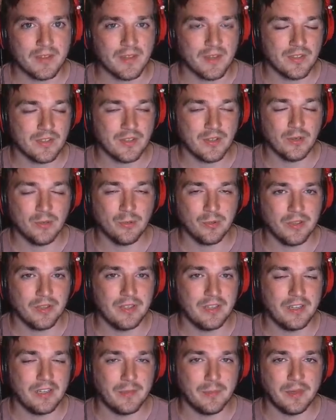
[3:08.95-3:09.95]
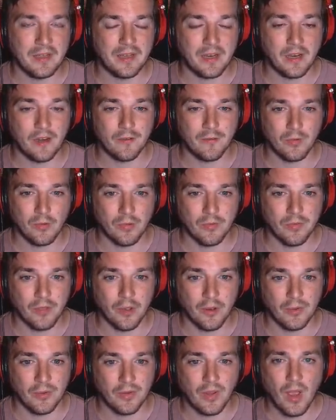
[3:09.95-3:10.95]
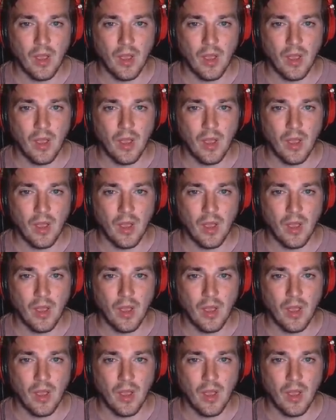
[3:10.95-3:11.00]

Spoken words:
so you really need to be careful of those.